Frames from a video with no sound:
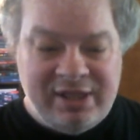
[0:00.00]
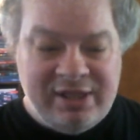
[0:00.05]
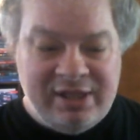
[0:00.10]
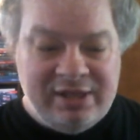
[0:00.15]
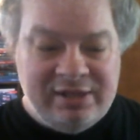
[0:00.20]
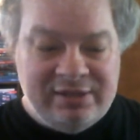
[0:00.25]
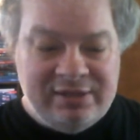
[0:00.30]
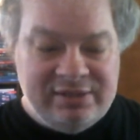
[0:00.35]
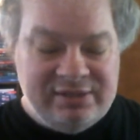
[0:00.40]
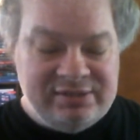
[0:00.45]

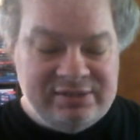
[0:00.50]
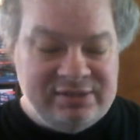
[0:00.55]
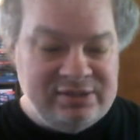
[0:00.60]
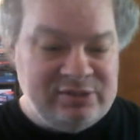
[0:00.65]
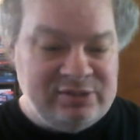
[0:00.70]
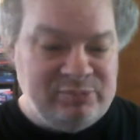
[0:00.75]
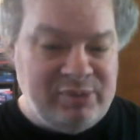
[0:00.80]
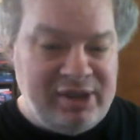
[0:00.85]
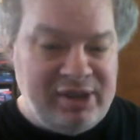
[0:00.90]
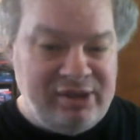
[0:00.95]
this is
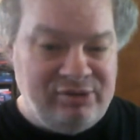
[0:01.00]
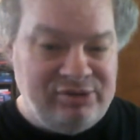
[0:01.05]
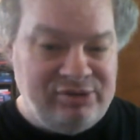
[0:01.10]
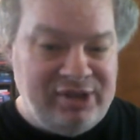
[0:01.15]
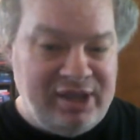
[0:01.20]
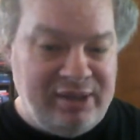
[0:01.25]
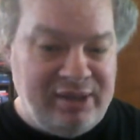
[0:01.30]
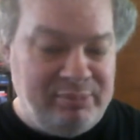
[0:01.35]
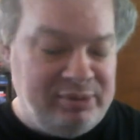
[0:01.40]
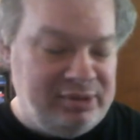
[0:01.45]
Spinal
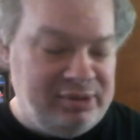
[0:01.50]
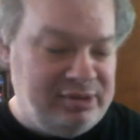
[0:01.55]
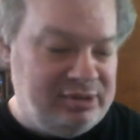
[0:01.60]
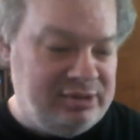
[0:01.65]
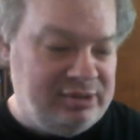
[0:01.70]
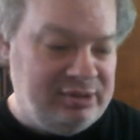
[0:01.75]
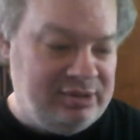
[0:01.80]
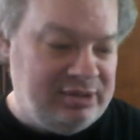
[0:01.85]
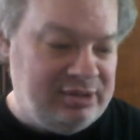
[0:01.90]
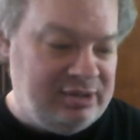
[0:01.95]
Tap,
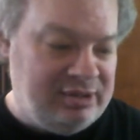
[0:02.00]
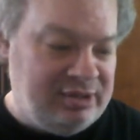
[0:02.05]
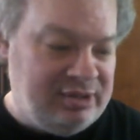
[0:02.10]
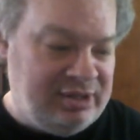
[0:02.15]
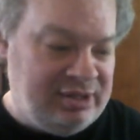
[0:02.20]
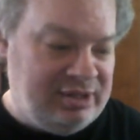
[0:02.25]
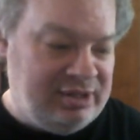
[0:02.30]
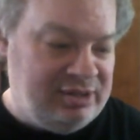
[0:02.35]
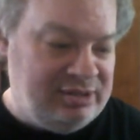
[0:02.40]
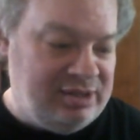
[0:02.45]

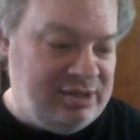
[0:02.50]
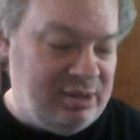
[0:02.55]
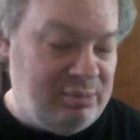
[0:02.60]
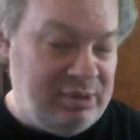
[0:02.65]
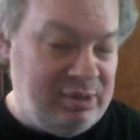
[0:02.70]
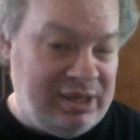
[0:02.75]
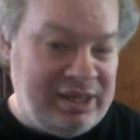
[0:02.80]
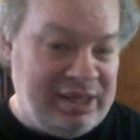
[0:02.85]
doubly.